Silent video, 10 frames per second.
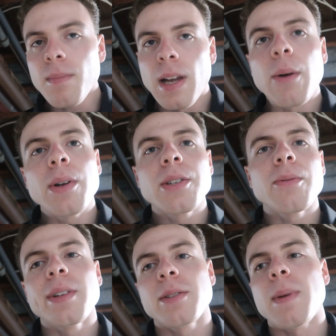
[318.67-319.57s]
I went to
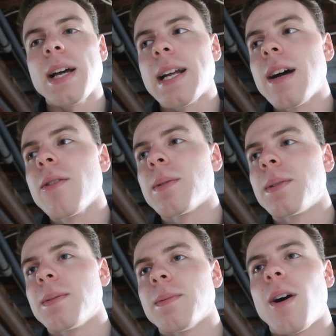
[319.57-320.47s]
rinse mine out
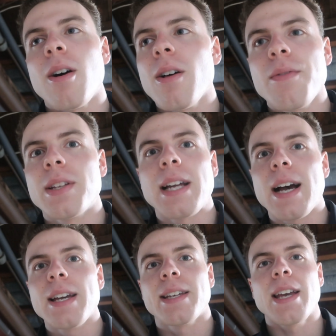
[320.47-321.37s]
and all of the
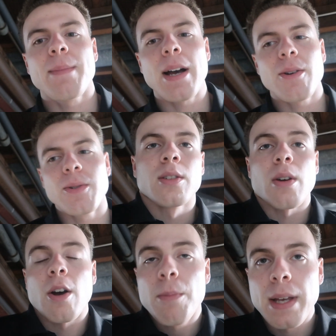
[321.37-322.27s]
dye came out. So
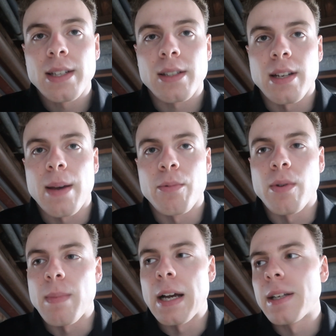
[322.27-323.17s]
I hope that doesn't happen
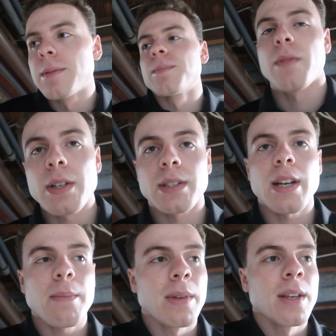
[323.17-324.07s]
with mine. The first
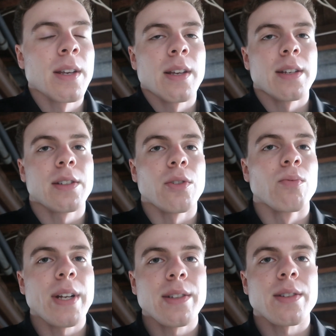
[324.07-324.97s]
step is to
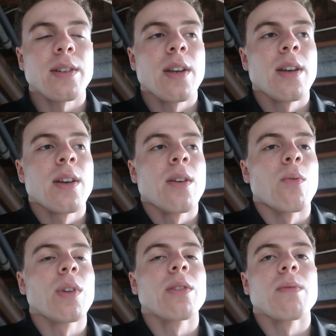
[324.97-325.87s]
rinse
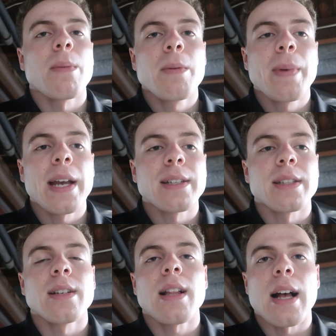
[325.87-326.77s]
with the rubber band
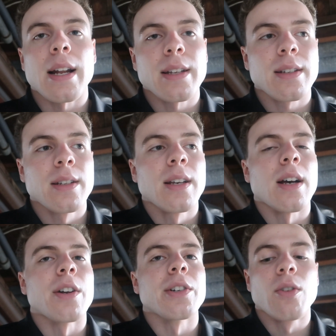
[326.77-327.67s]
still on it
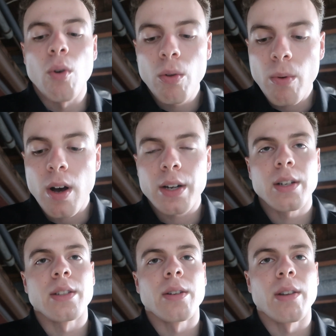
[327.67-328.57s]
under cold water
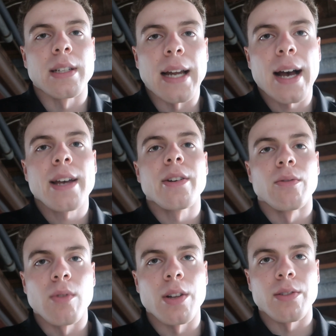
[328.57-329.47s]
until the dye
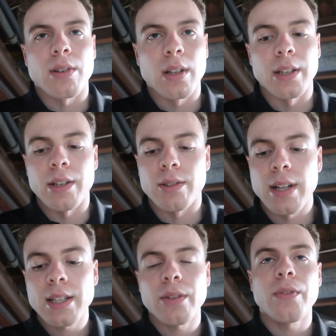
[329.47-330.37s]
runs clear. So
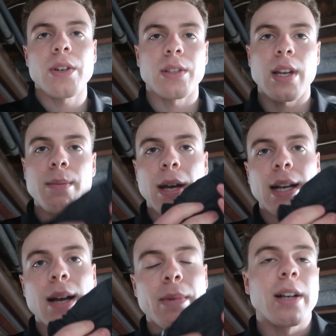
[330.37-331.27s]
that's the first step. I
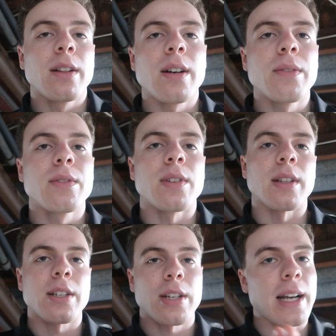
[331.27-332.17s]
got my gloves, and
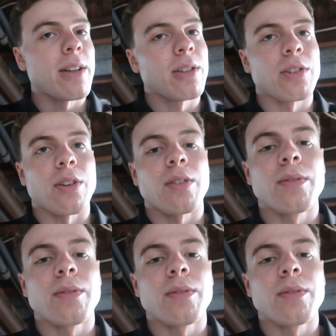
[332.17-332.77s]
let's check out this shirt.